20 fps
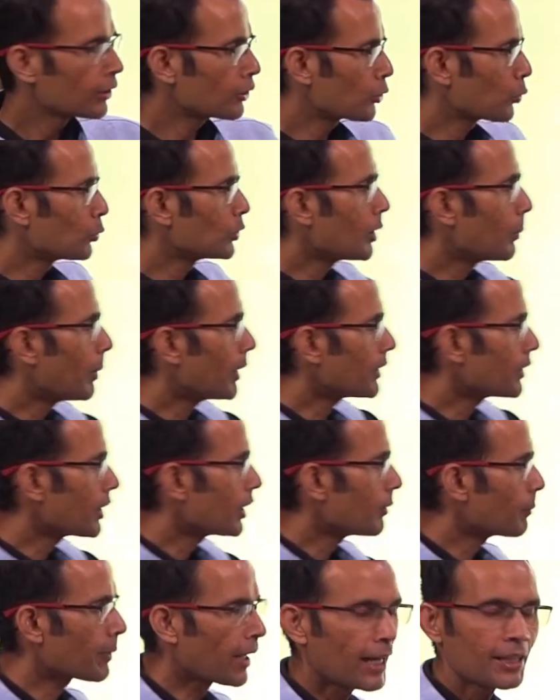through the
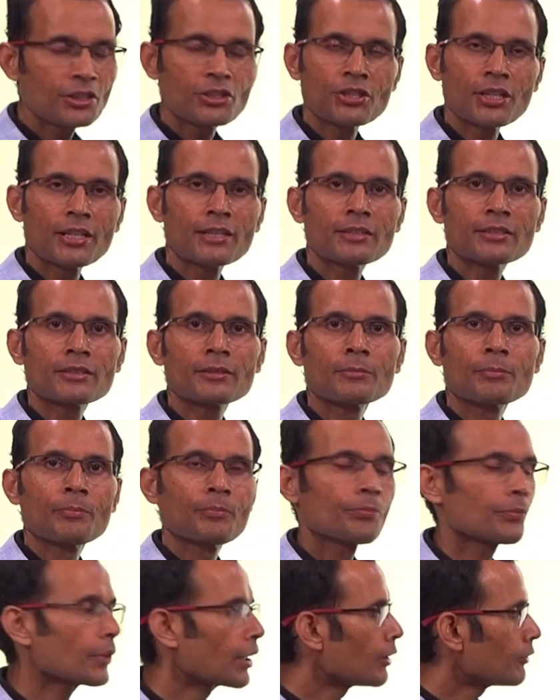bundle branches,
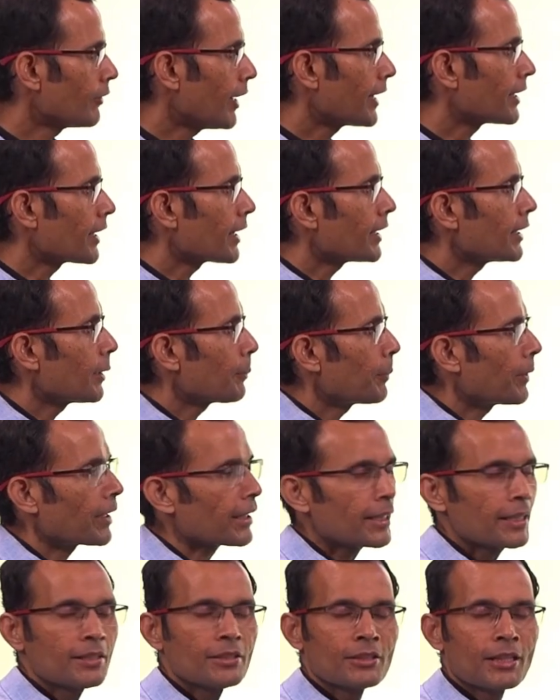finally the
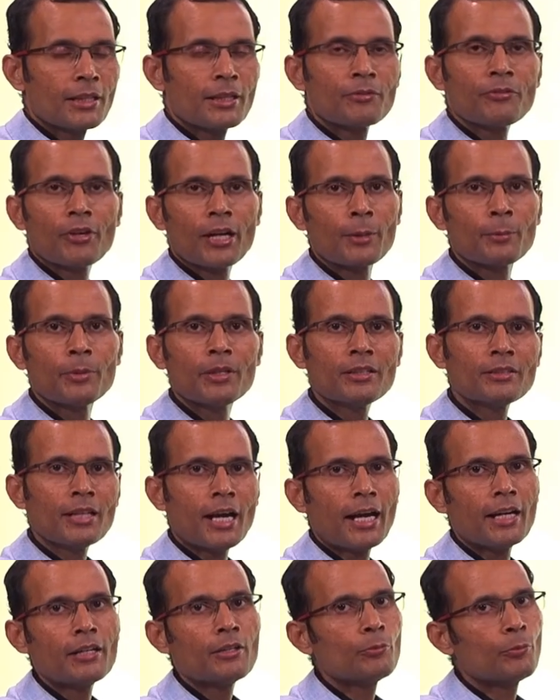Purkinje fiber
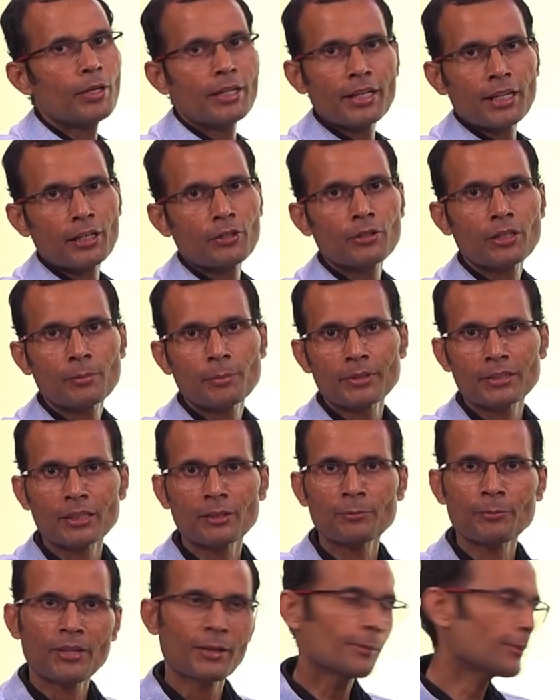and ventricular
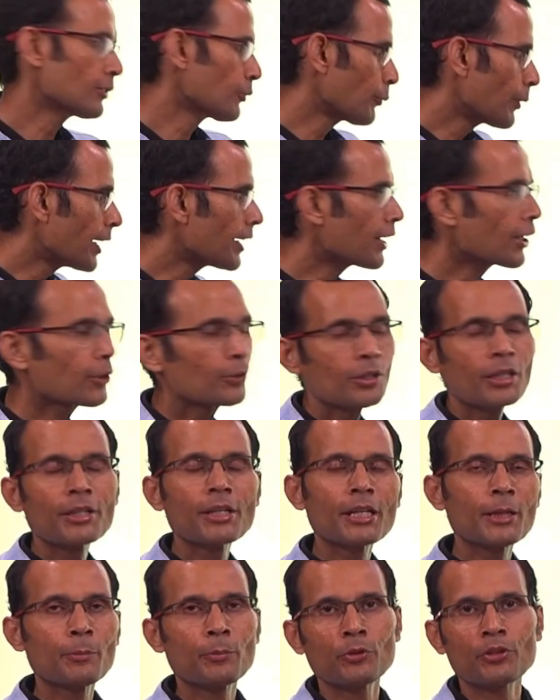muscle fiber. So, ventricular
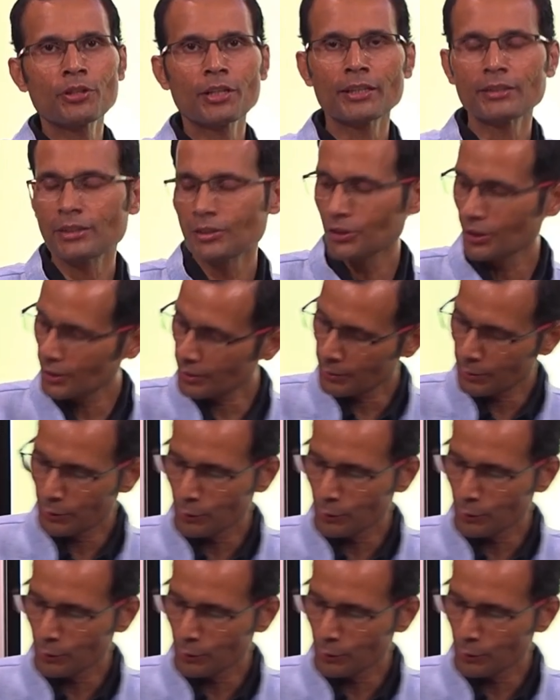depolarization,